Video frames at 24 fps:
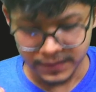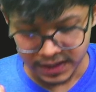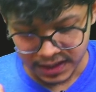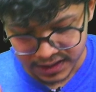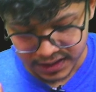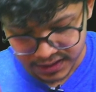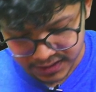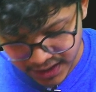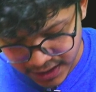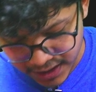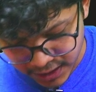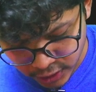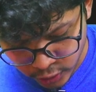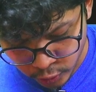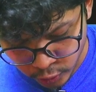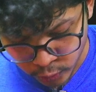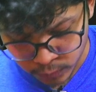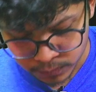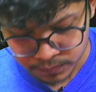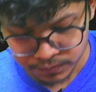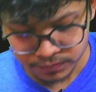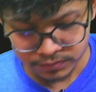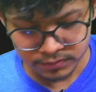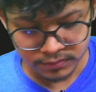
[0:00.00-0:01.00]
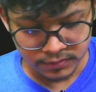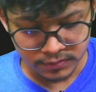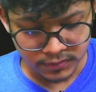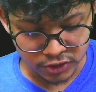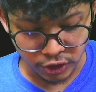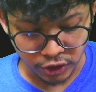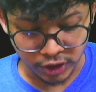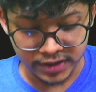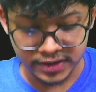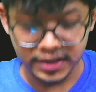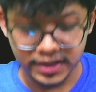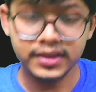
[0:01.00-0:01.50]
then 2,
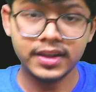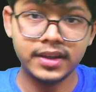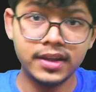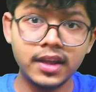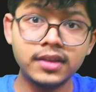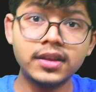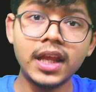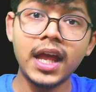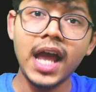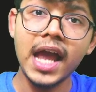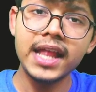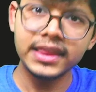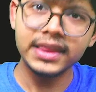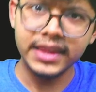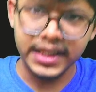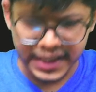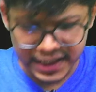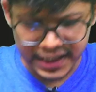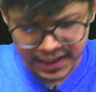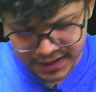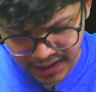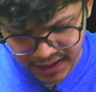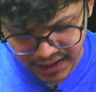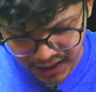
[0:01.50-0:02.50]
sorry, then 3, yeah,